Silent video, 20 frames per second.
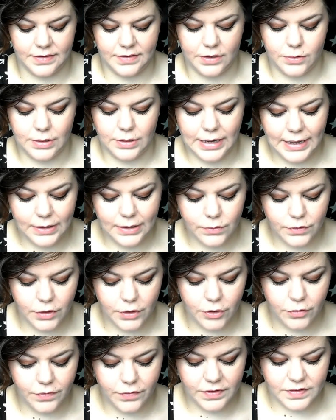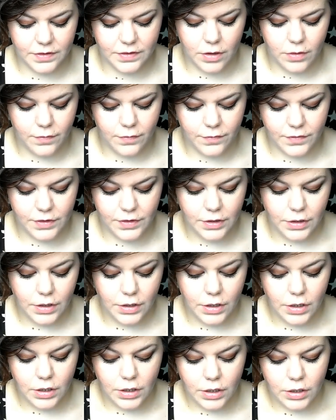so loud over soft.
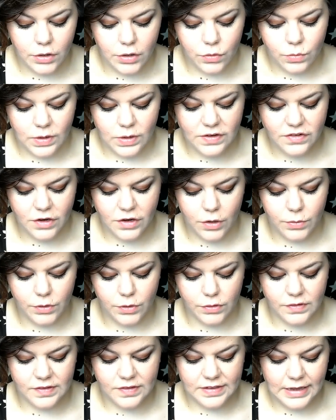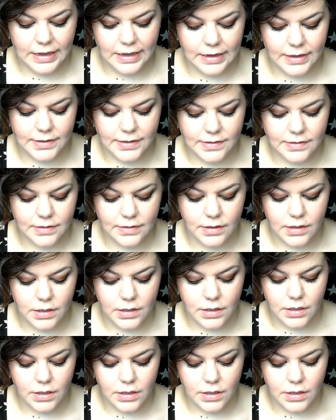Where to go when you're sad?